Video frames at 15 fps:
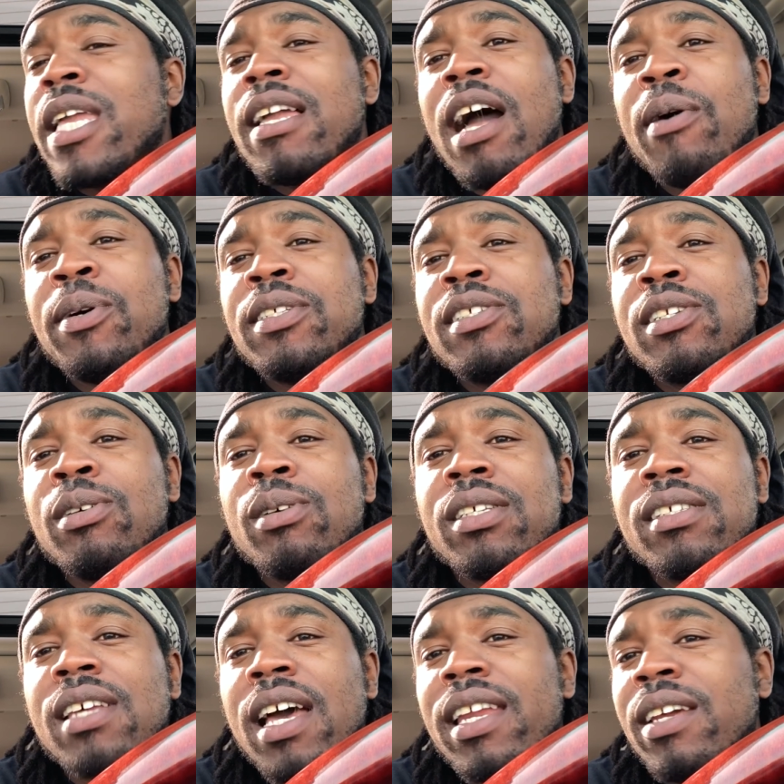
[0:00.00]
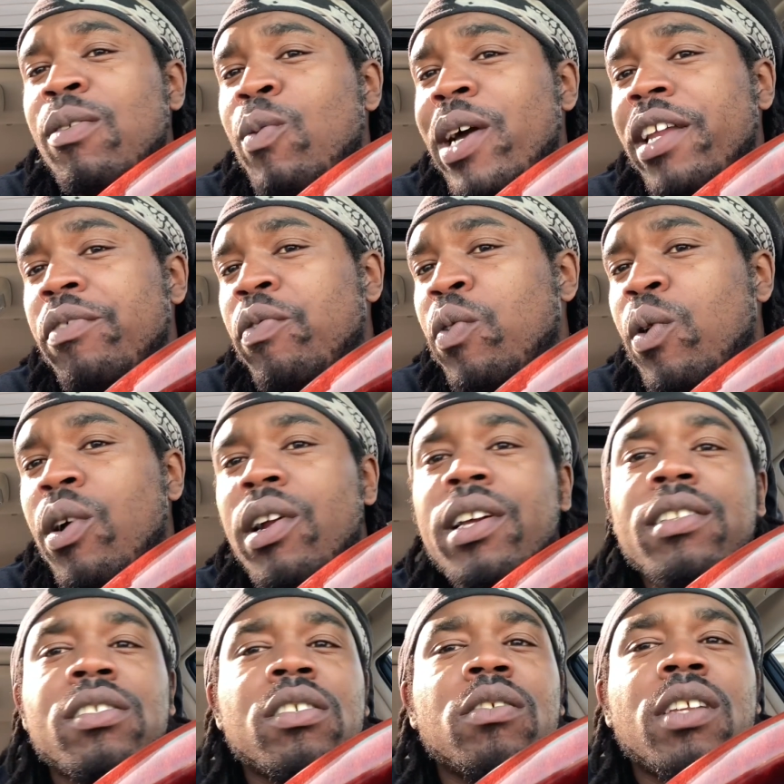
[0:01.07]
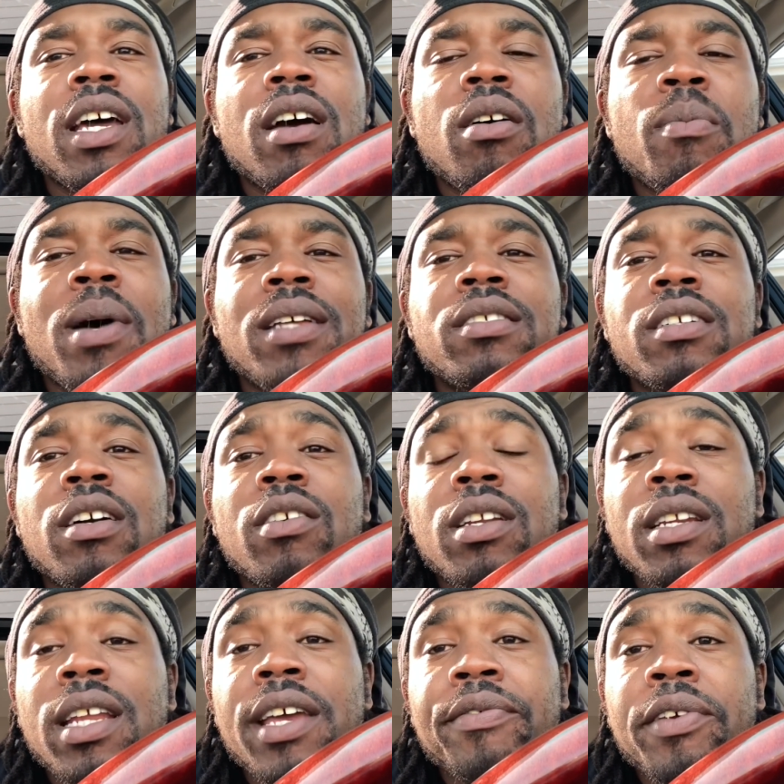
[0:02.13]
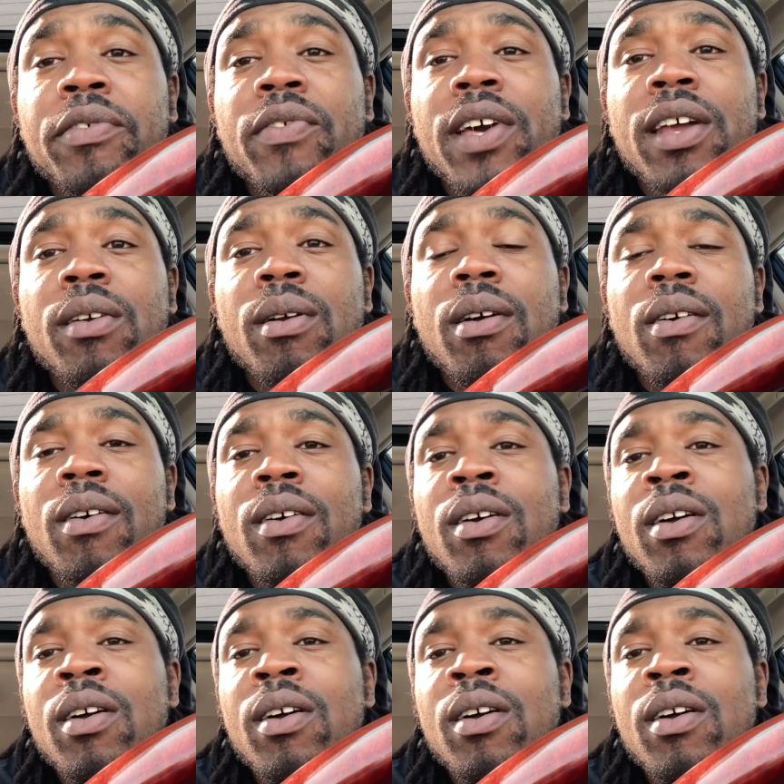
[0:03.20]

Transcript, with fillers: I was too excited waiting for it. So now I'm about to go to Navy Federal.